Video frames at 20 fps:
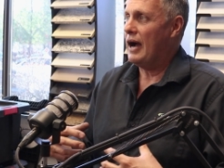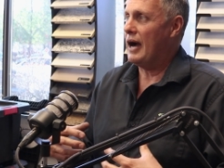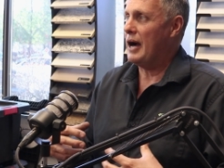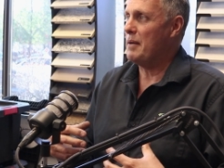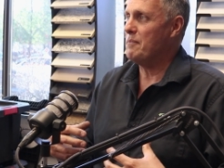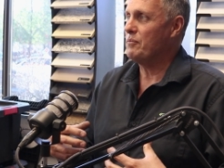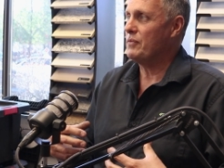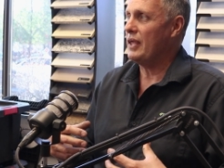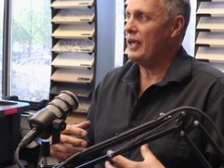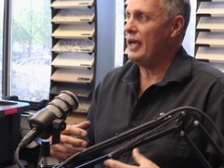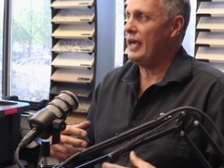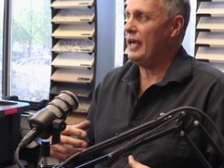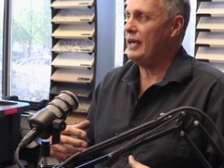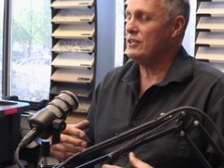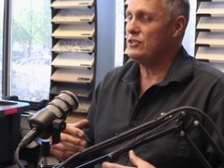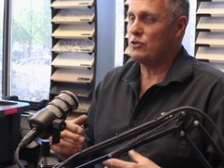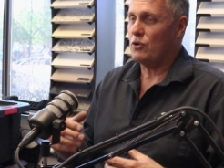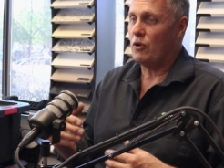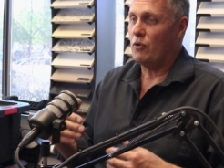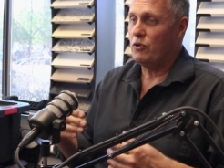um,
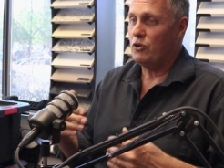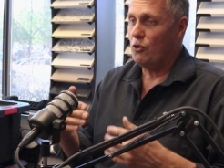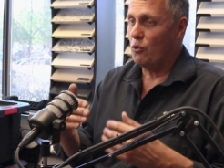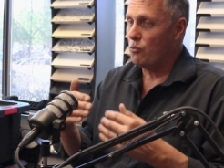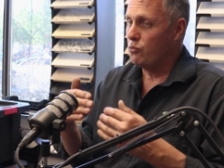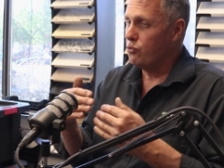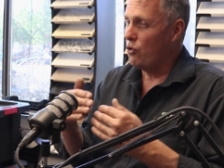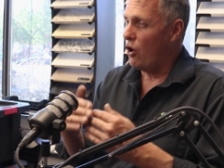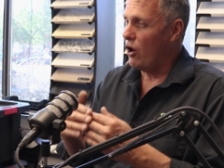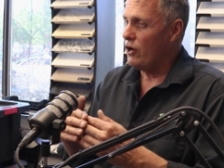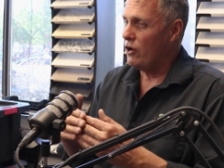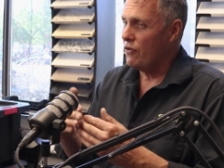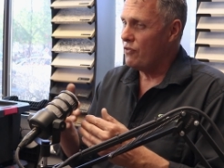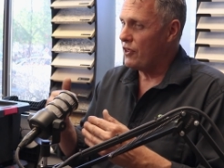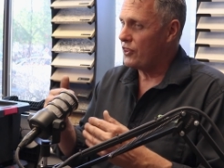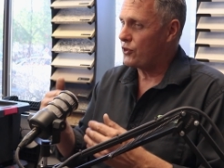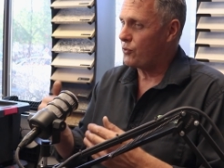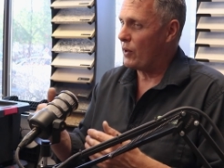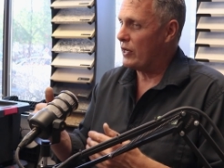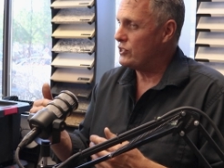is you're right on
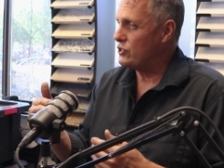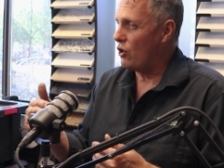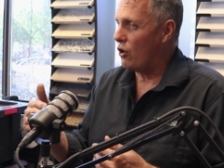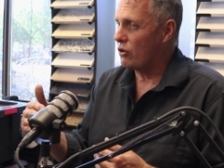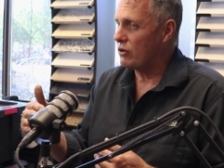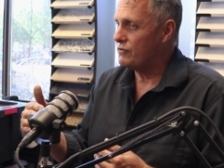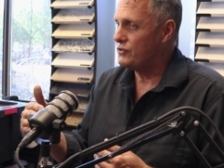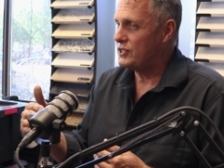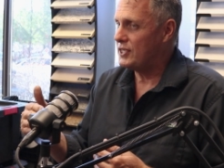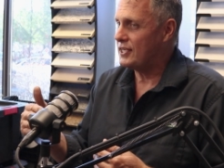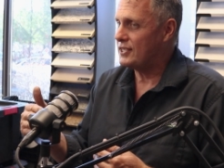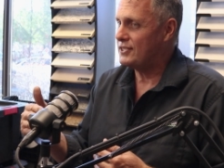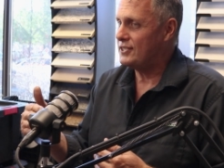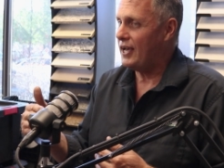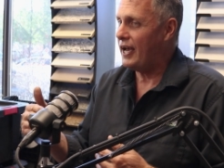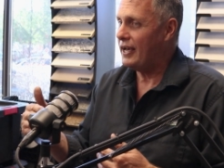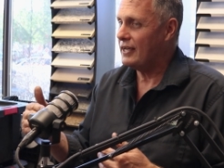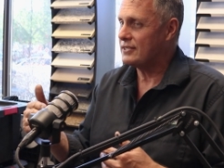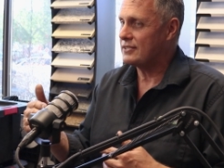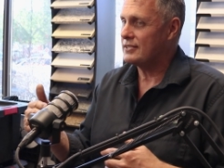the threshold of
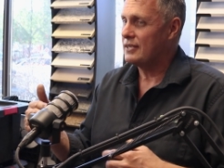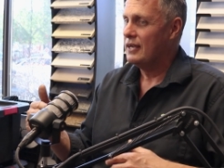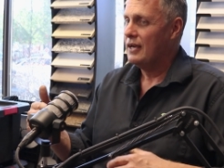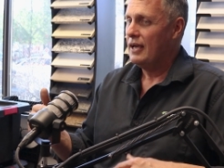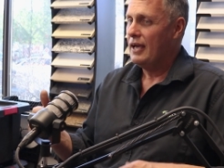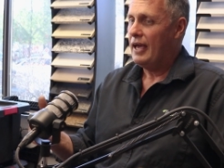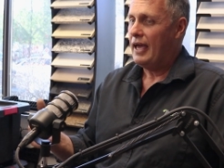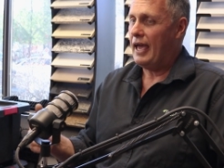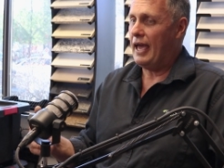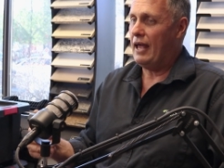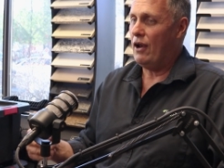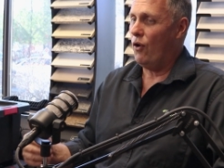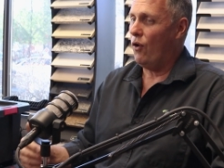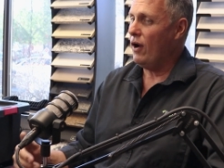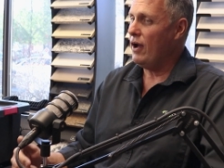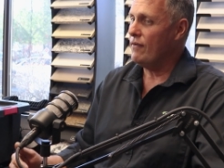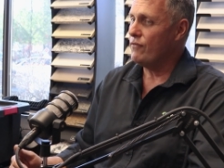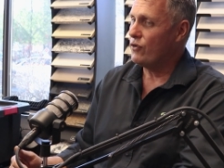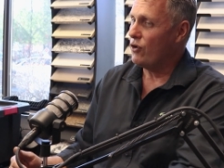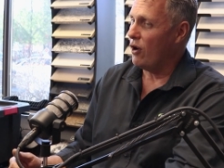success. And
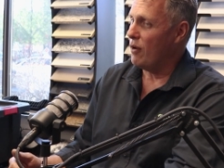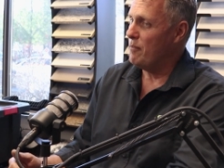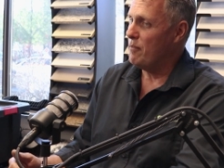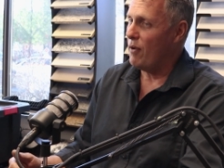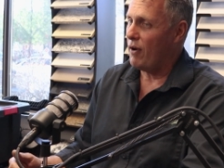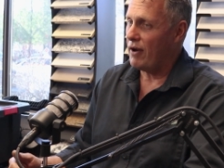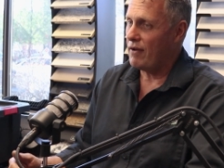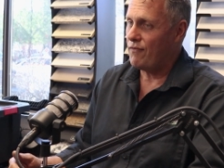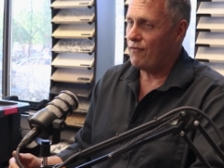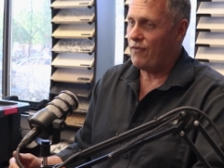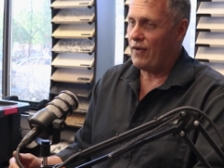I have got my